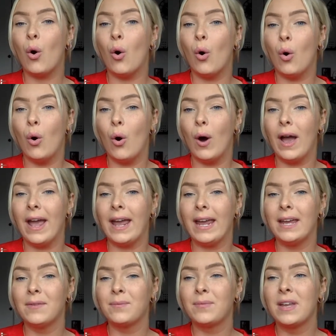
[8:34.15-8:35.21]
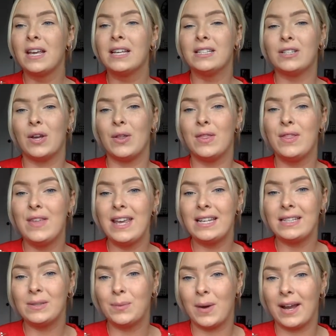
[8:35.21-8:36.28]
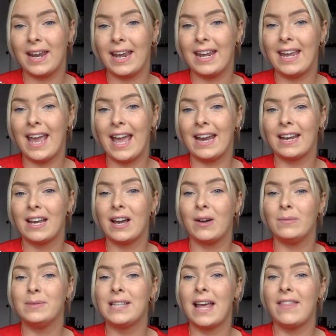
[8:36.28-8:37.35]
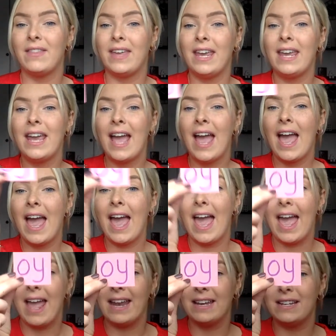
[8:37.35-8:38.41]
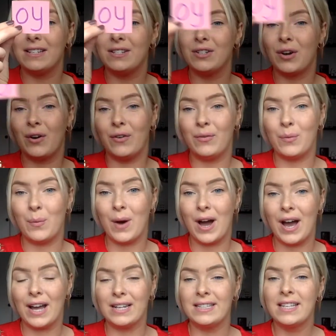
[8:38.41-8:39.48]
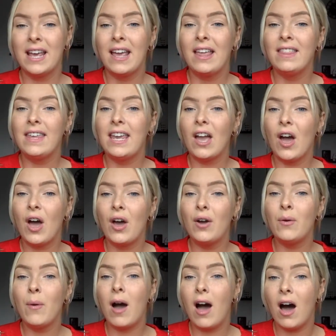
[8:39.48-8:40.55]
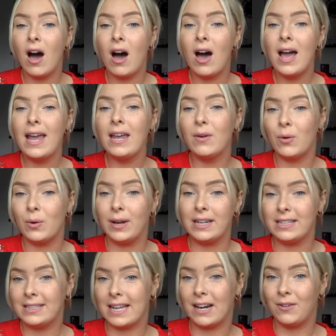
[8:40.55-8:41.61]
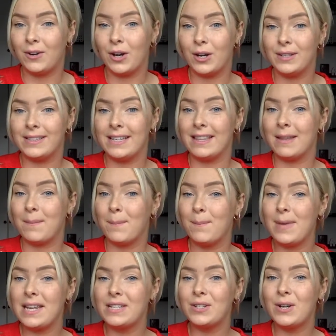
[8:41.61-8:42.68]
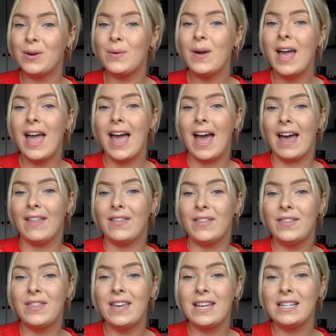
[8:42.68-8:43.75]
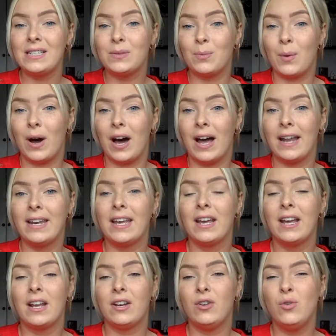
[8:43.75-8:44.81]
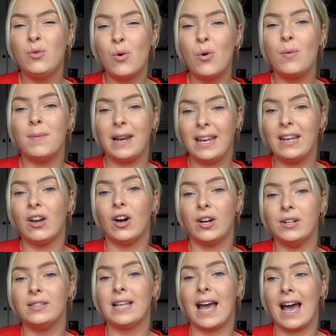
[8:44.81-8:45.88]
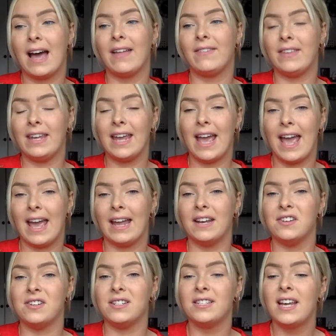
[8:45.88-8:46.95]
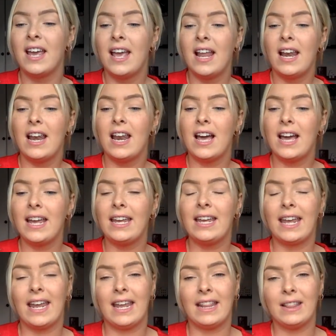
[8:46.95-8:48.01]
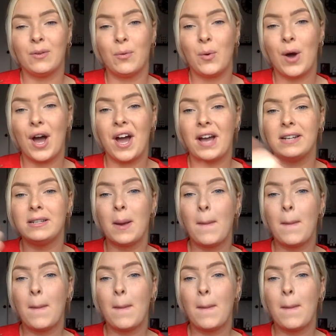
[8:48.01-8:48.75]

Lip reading: Oi. So this one again comes at the end of words. The O-I, oi sound goes in the middle, and this one normally goes at the end, like in the word